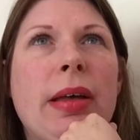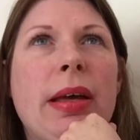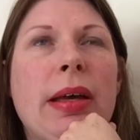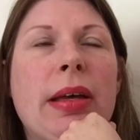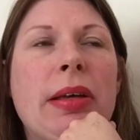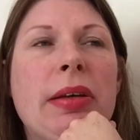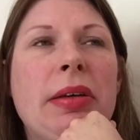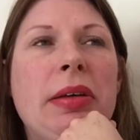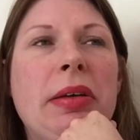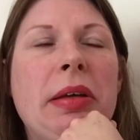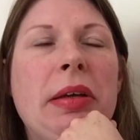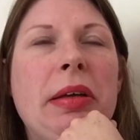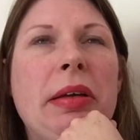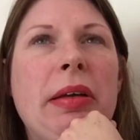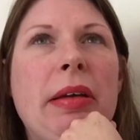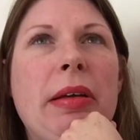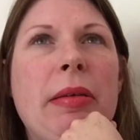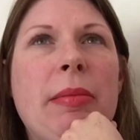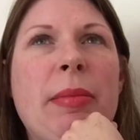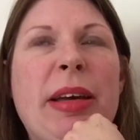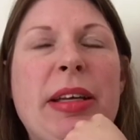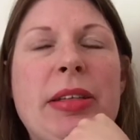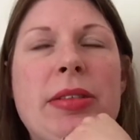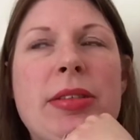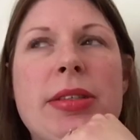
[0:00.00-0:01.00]
can
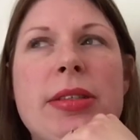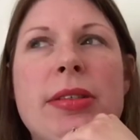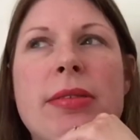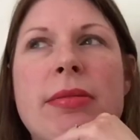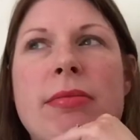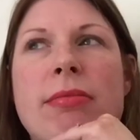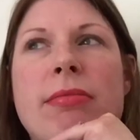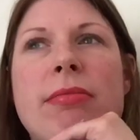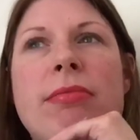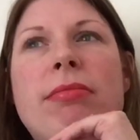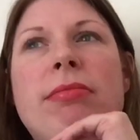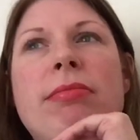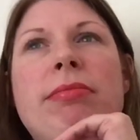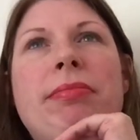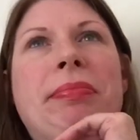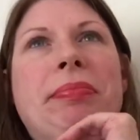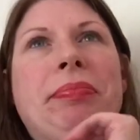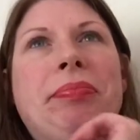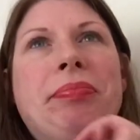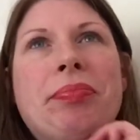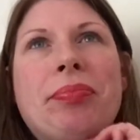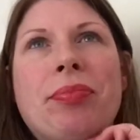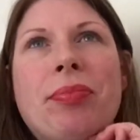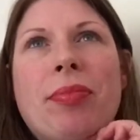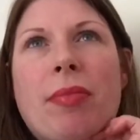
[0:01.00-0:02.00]
imagine
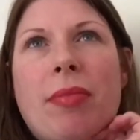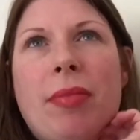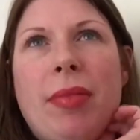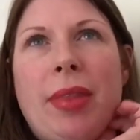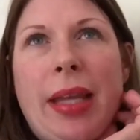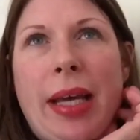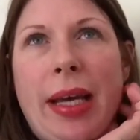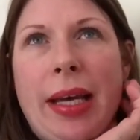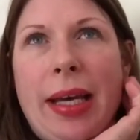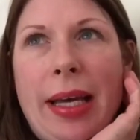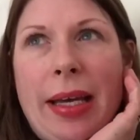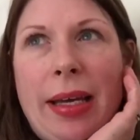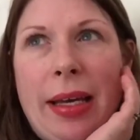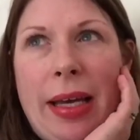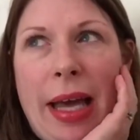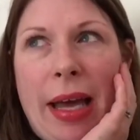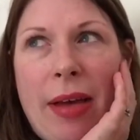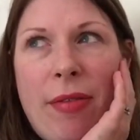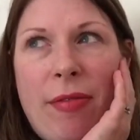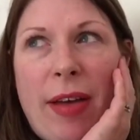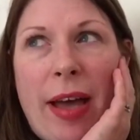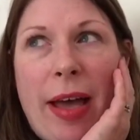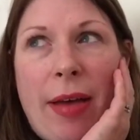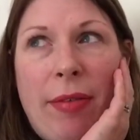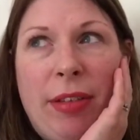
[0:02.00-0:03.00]
that
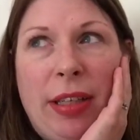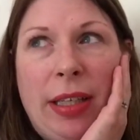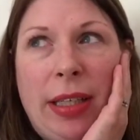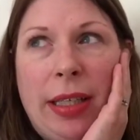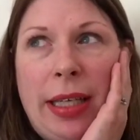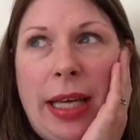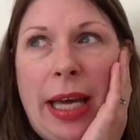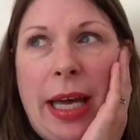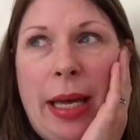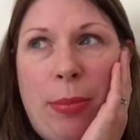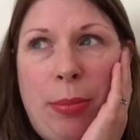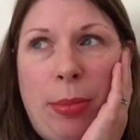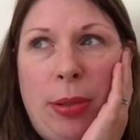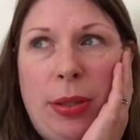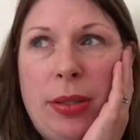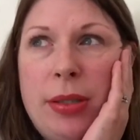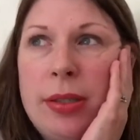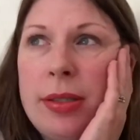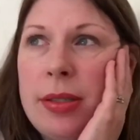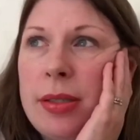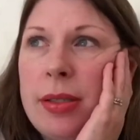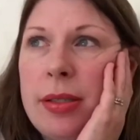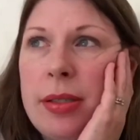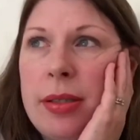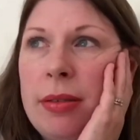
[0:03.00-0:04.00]
having
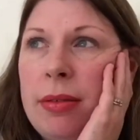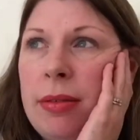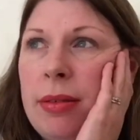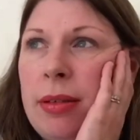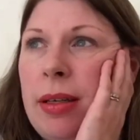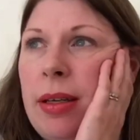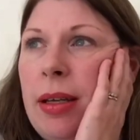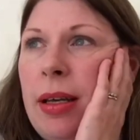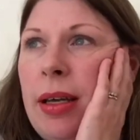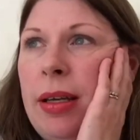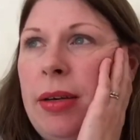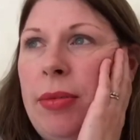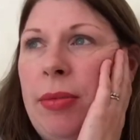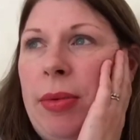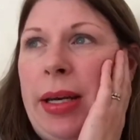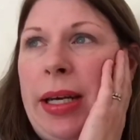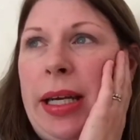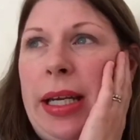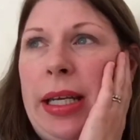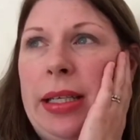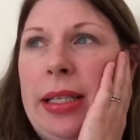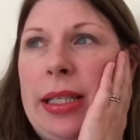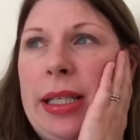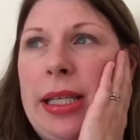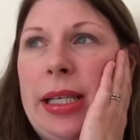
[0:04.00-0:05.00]
happened, and
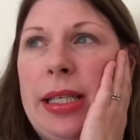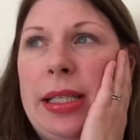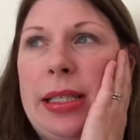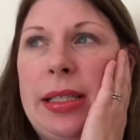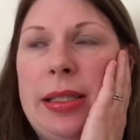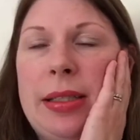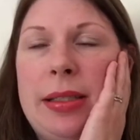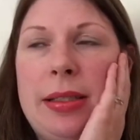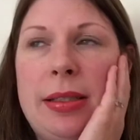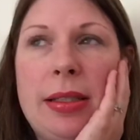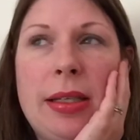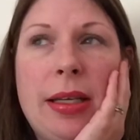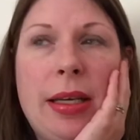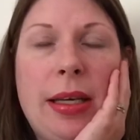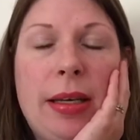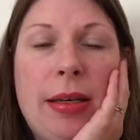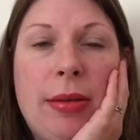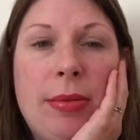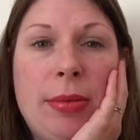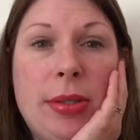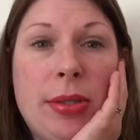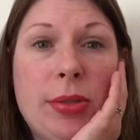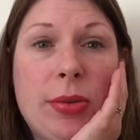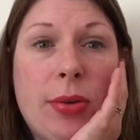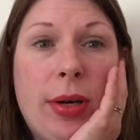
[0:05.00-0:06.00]
when it did,
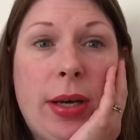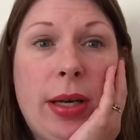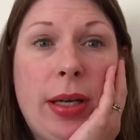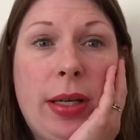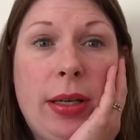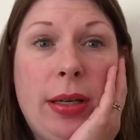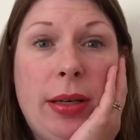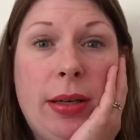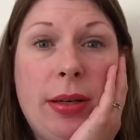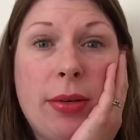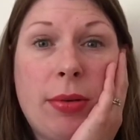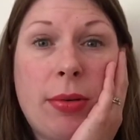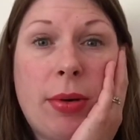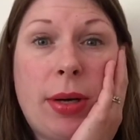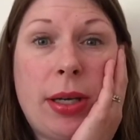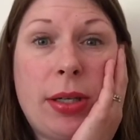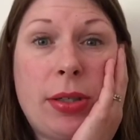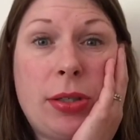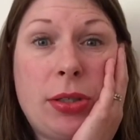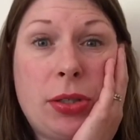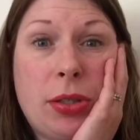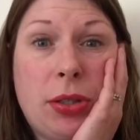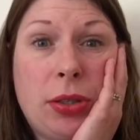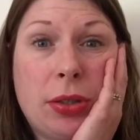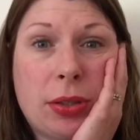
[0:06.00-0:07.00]
it was quite
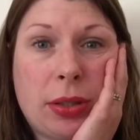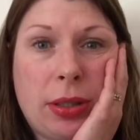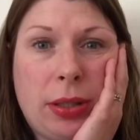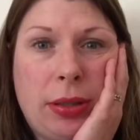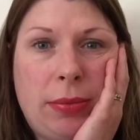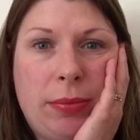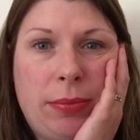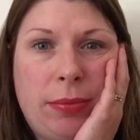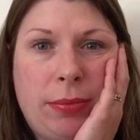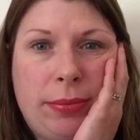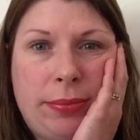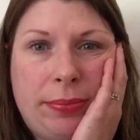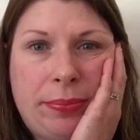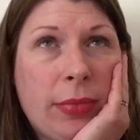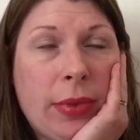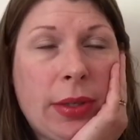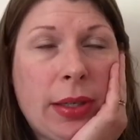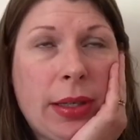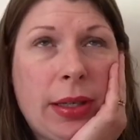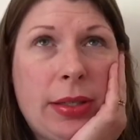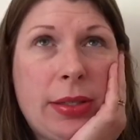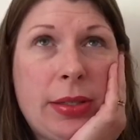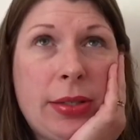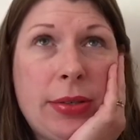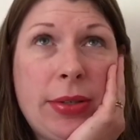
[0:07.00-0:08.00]
a shock.
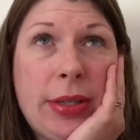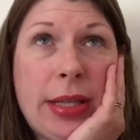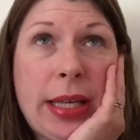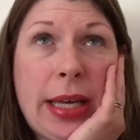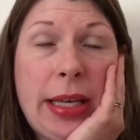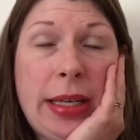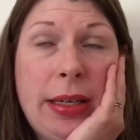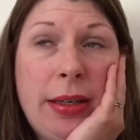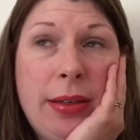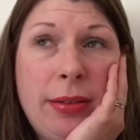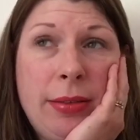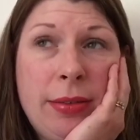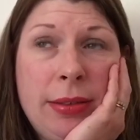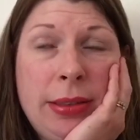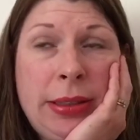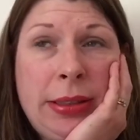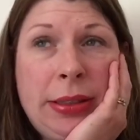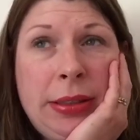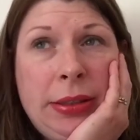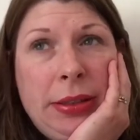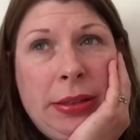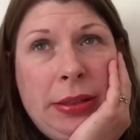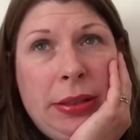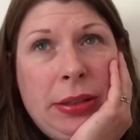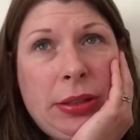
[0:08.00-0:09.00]
So then
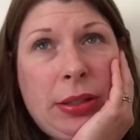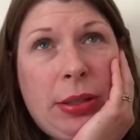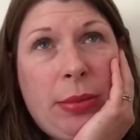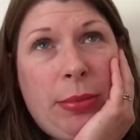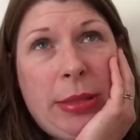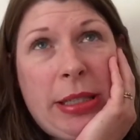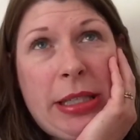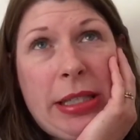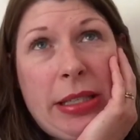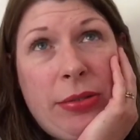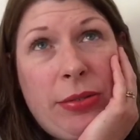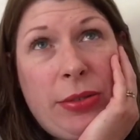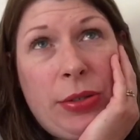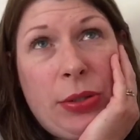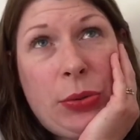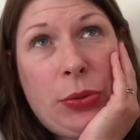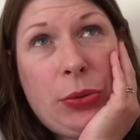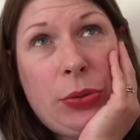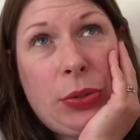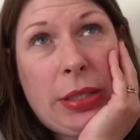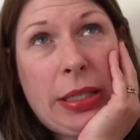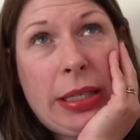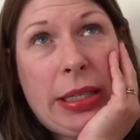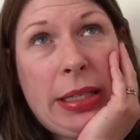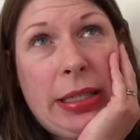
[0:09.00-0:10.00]
got myself
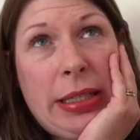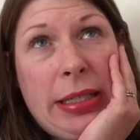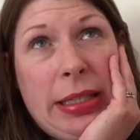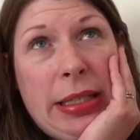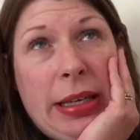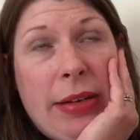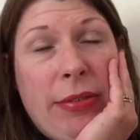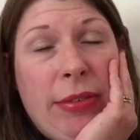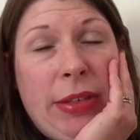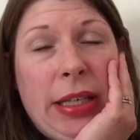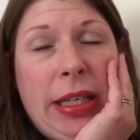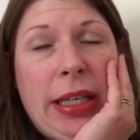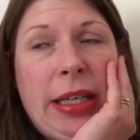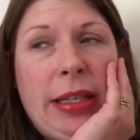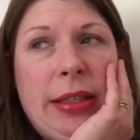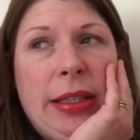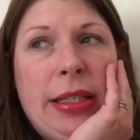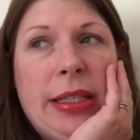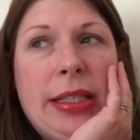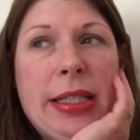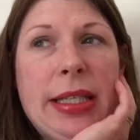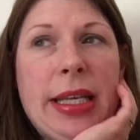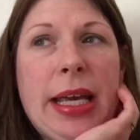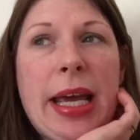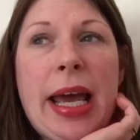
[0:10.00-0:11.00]
sorted, having
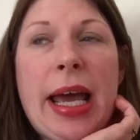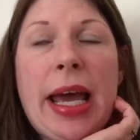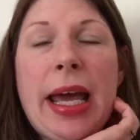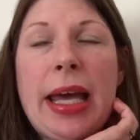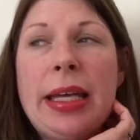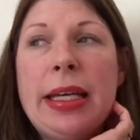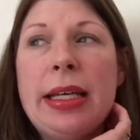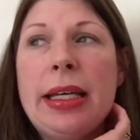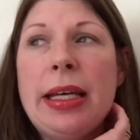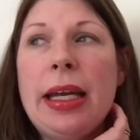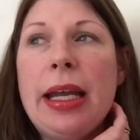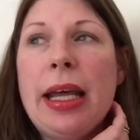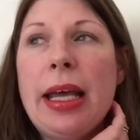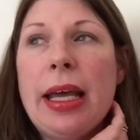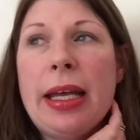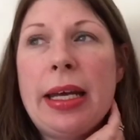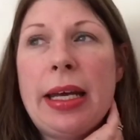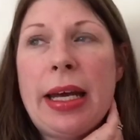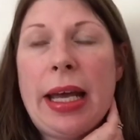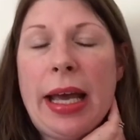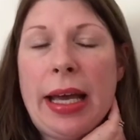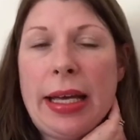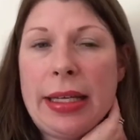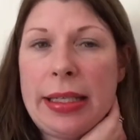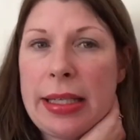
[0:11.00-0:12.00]
had the scan,
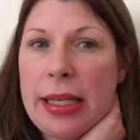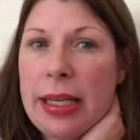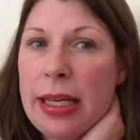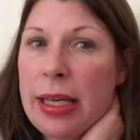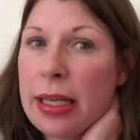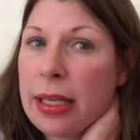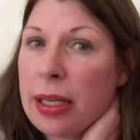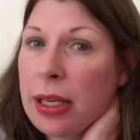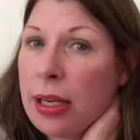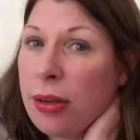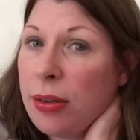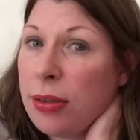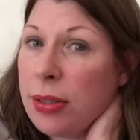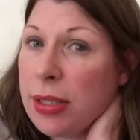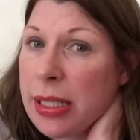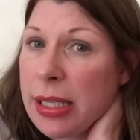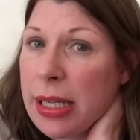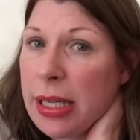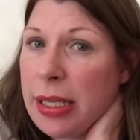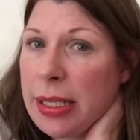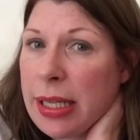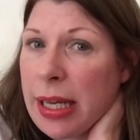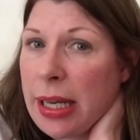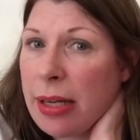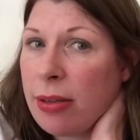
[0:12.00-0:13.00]
and I had to go and
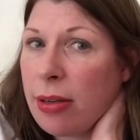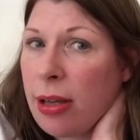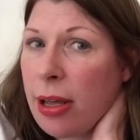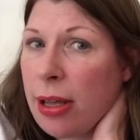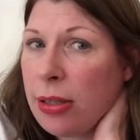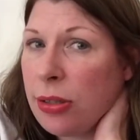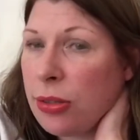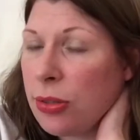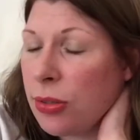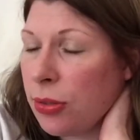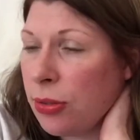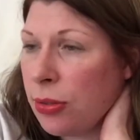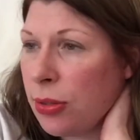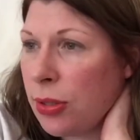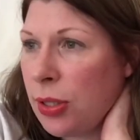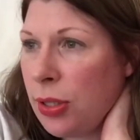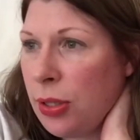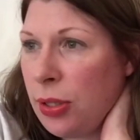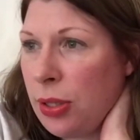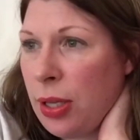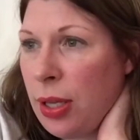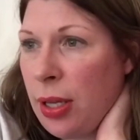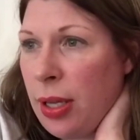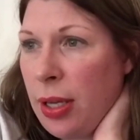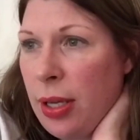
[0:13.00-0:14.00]
sit down and talk
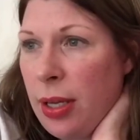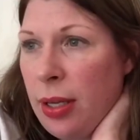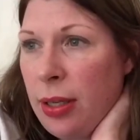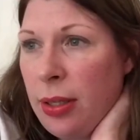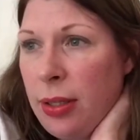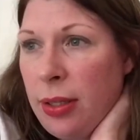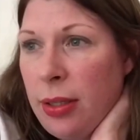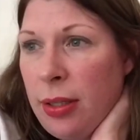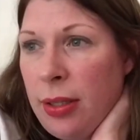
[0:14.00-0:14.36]
to the